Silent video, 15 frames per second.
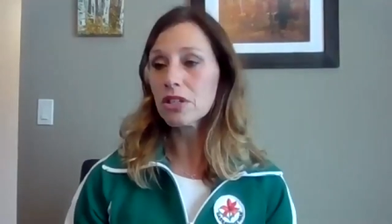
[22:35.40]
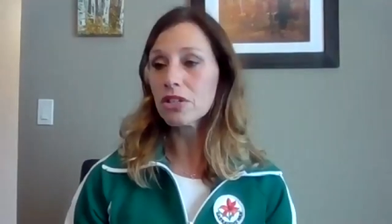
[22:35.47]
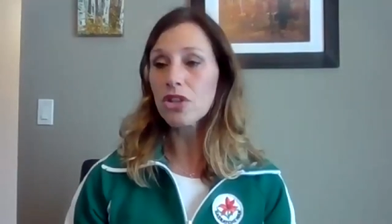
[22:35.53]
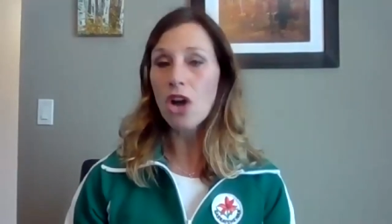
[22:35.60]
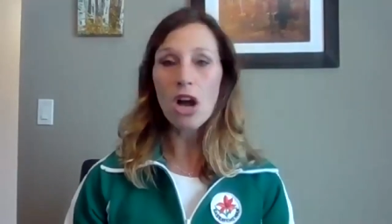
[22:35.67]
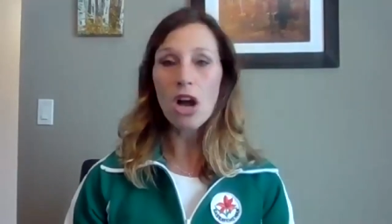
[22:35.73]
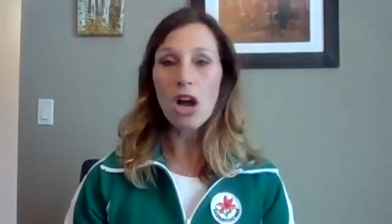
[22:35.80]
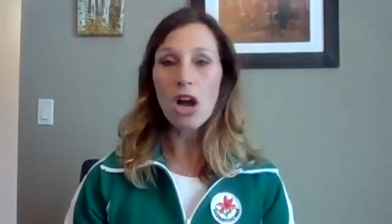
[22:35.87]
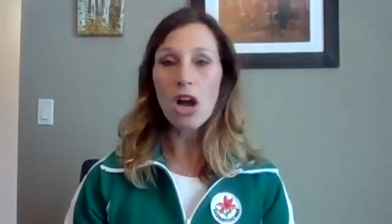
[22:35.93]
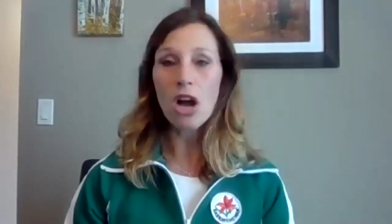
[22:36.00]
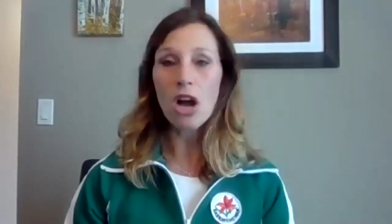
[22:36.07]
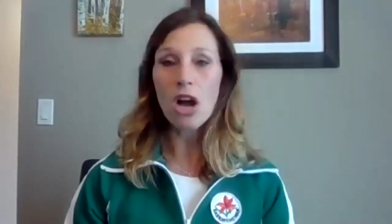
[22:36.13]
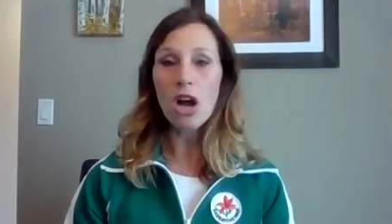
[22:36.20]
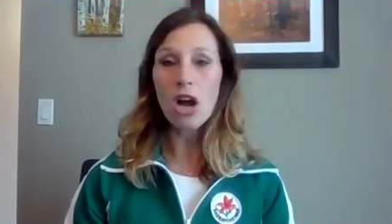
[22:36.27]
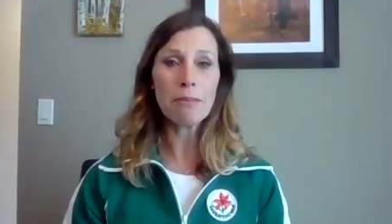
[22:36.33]
talk to
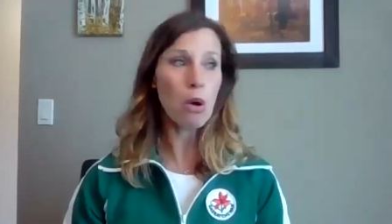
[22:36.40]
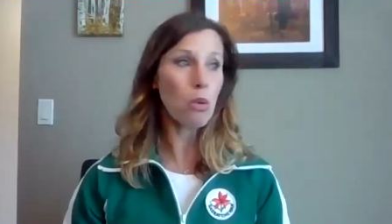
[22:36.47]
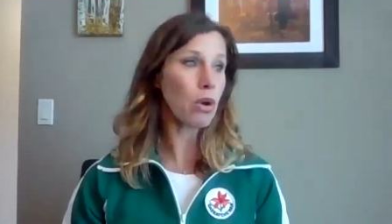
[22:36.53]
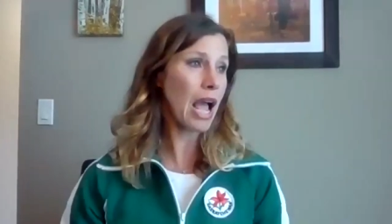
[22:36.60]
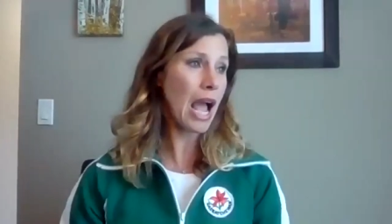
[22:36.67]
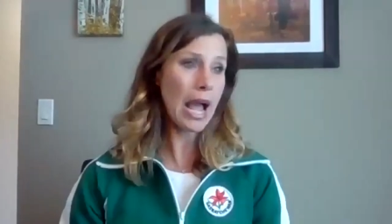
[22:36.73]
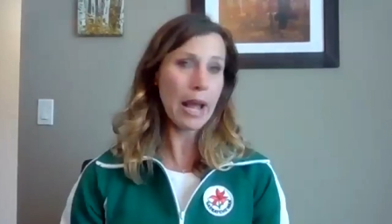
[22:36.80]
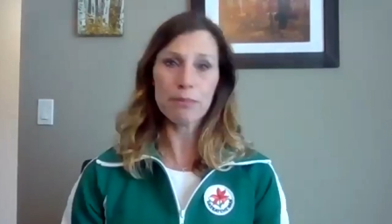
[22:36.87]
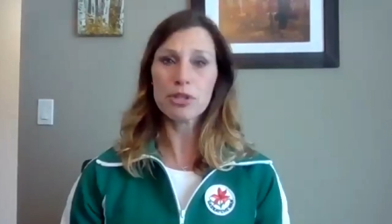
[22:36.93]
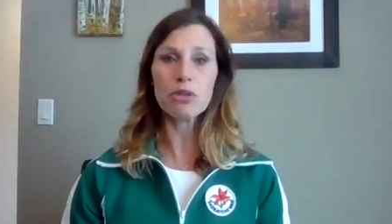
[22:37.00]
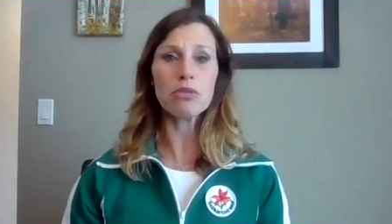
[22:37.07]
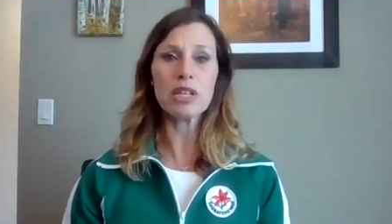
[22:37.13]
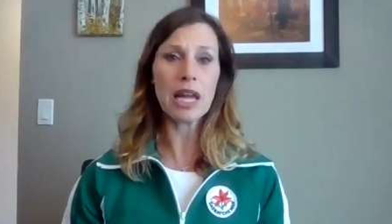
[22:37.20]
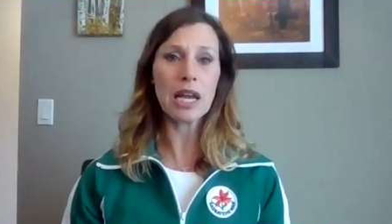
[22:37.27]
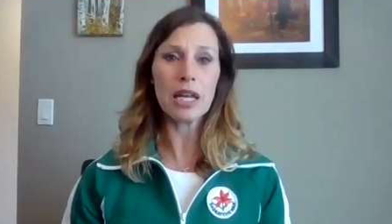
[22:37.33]
people about
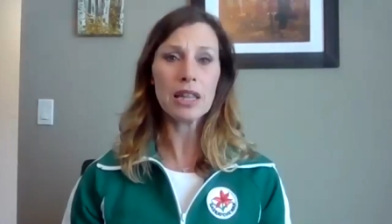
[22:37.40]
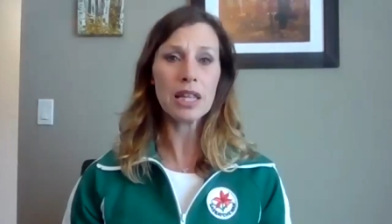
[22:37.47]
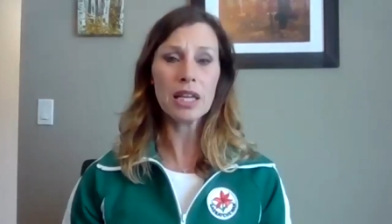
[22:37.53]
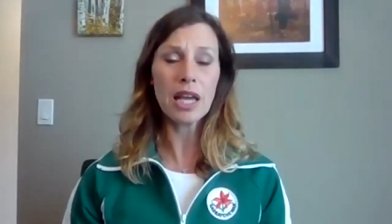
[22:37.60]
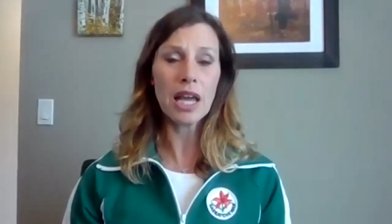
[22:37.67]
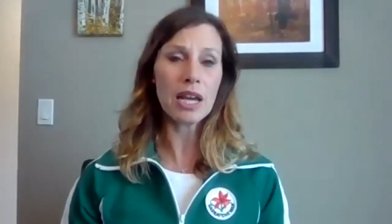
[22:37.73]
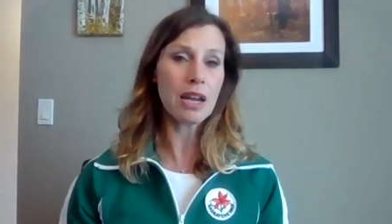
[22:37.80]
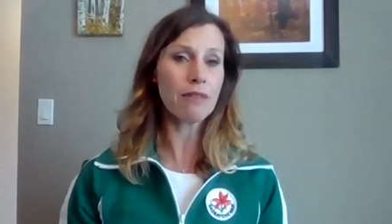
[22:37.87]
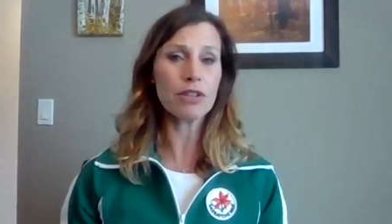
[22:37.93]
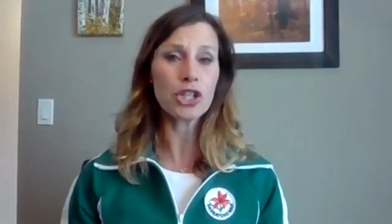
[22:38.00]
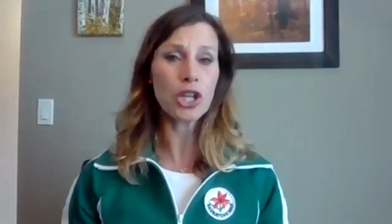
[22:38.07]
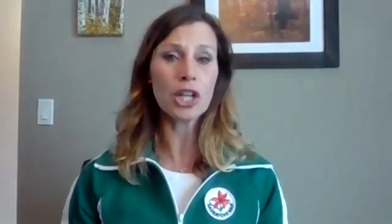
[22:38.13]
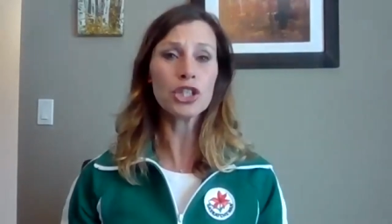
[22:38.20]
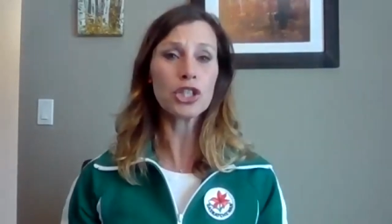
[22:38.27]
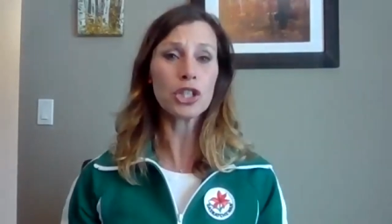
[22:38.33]
absolutely anything and never
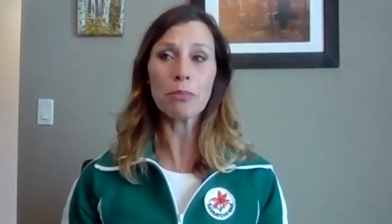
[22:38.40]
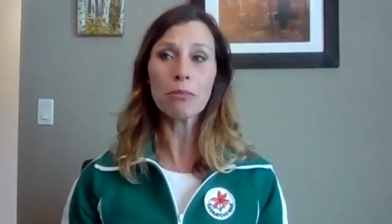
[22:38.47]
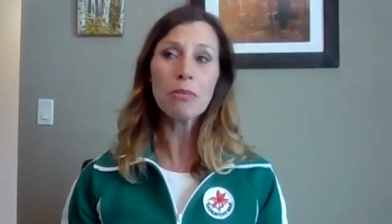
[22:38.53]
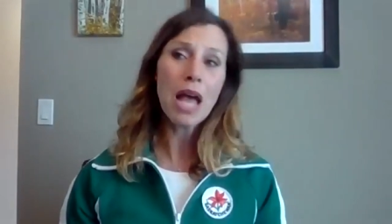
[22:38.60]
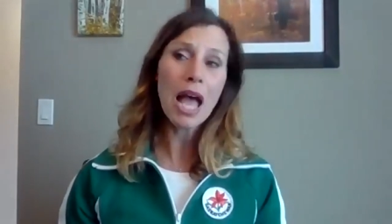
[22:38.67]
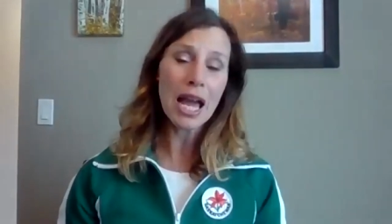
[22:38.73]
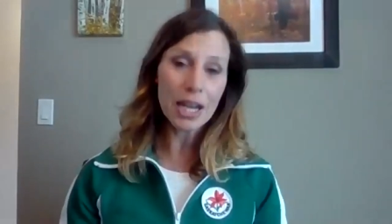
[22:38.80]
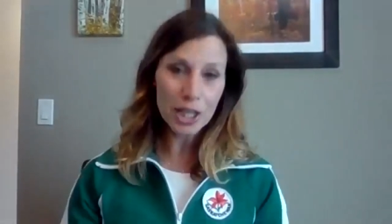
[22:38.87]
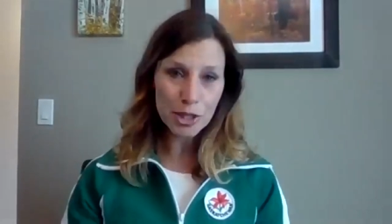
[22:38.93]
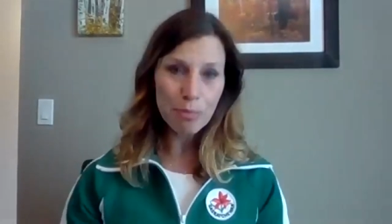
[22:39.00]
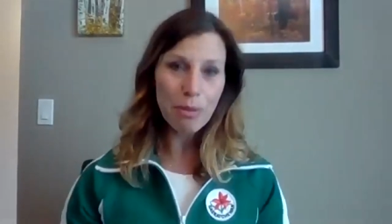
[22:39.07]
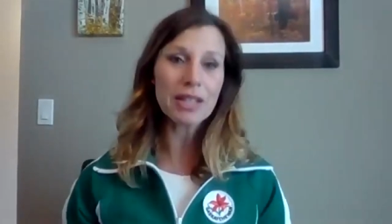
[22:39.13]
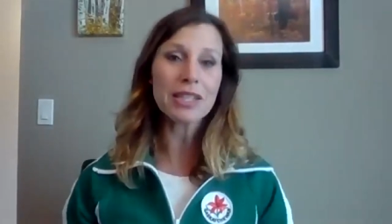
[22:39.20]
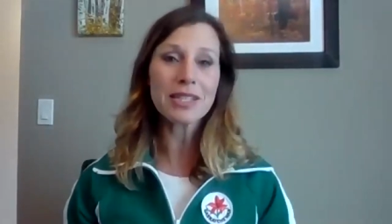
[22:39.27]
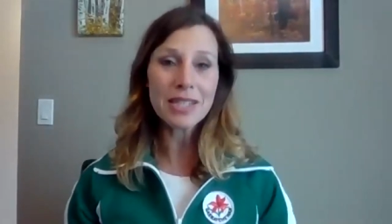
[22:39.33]
judge them and
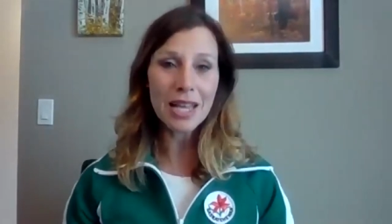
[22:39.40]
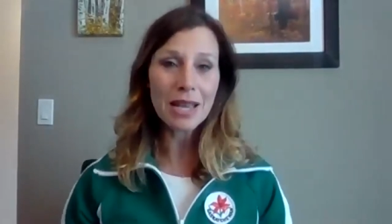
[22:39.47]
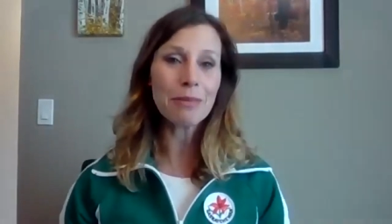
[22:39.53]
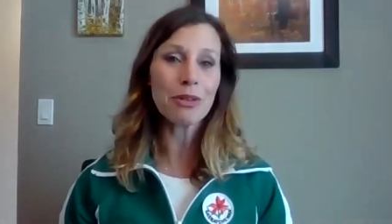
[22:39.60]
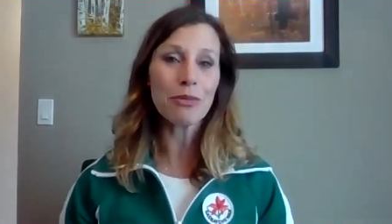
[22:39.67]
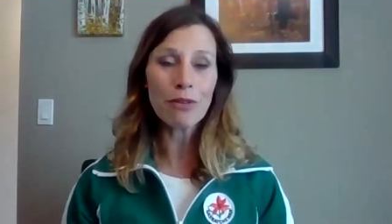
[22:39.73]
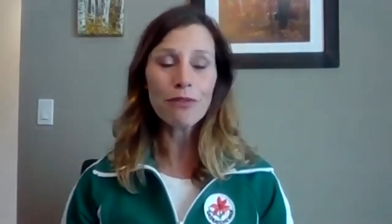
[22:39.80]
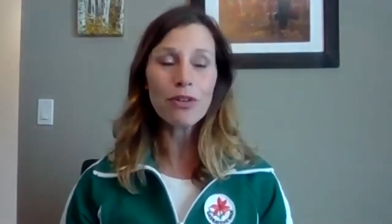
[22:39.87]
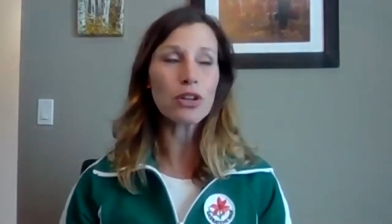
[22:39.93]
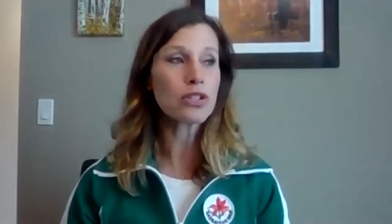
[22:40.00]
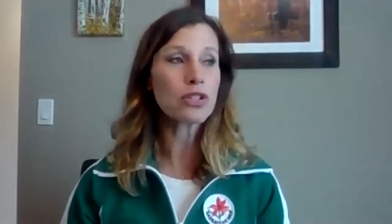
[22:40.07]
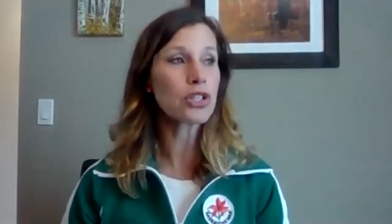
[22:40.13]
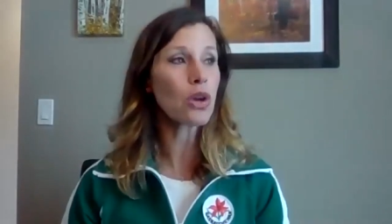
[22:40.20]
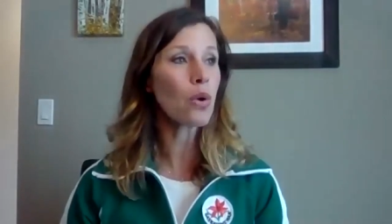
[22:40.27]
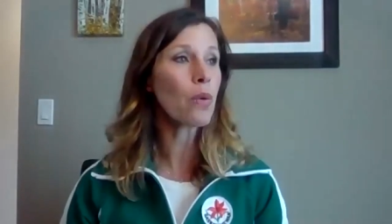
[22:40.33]
expect the same in
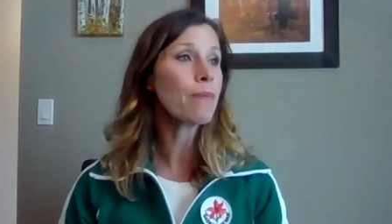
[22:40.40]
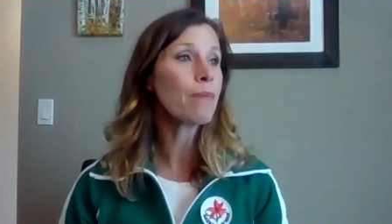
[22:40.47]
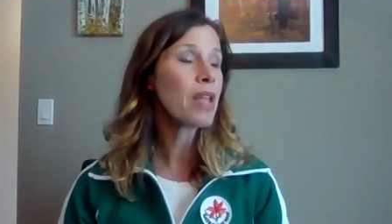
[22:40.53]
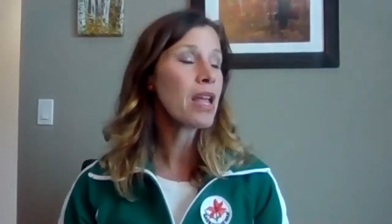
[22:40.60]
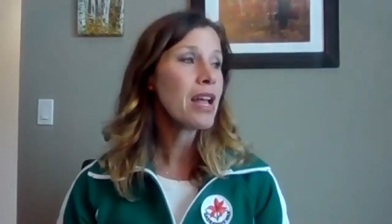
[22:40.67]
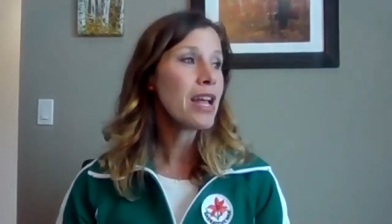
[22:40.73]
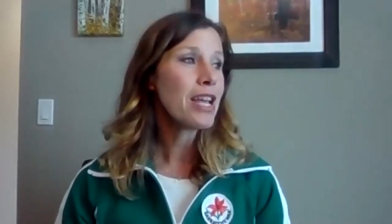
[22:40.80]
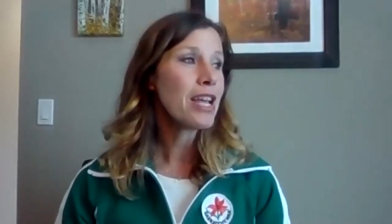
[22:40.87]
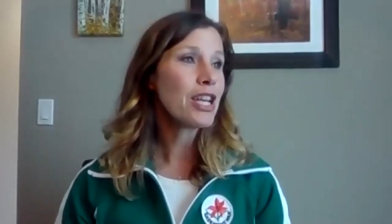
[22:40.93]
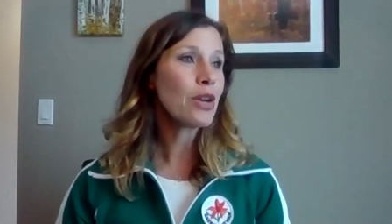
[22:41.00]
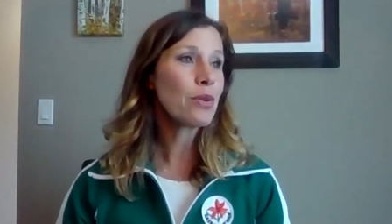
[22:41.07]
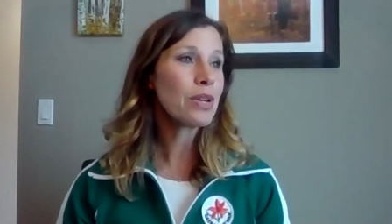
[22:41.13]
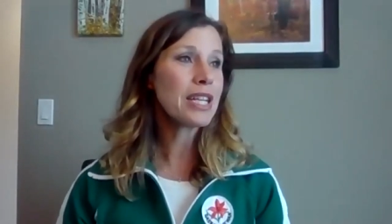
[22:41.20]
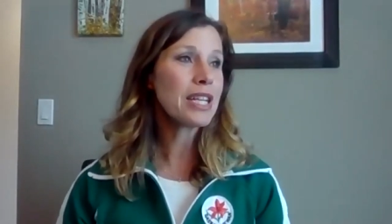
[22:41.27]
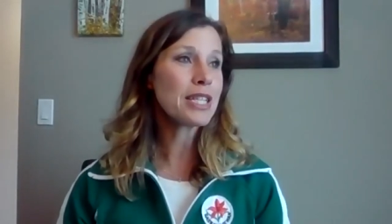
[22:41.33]
reverse. So,
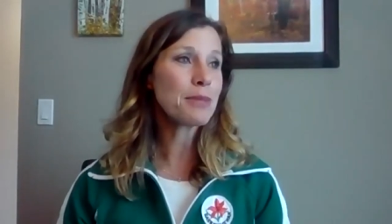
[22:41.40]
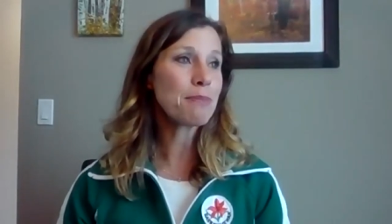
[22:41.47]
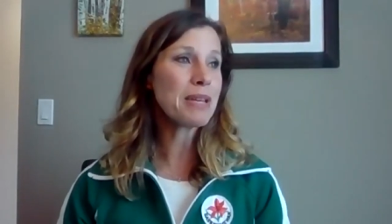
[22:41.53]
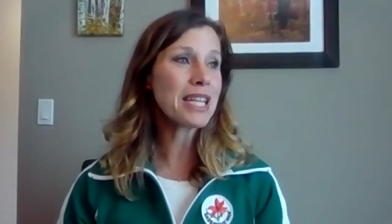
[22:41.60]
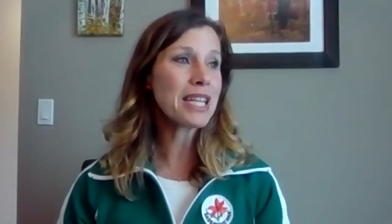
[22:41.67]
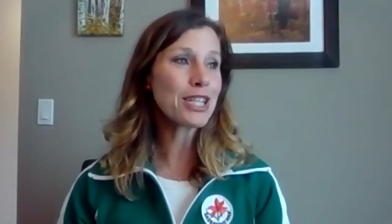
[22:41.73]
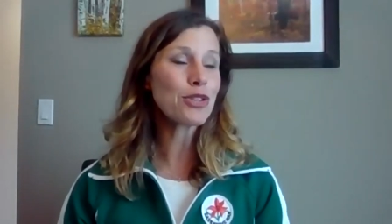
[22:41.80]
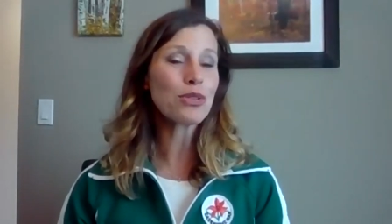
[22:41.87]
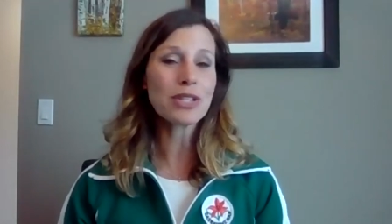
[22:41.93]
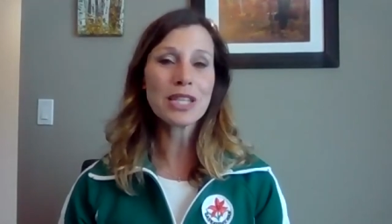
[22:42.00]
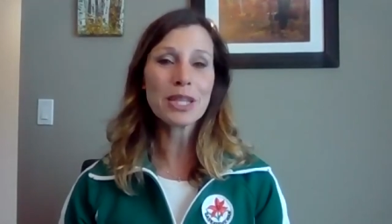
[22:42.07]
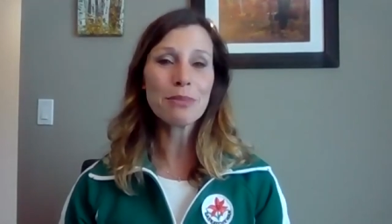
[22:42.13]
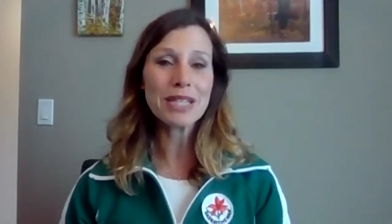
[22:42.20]
it's been interesting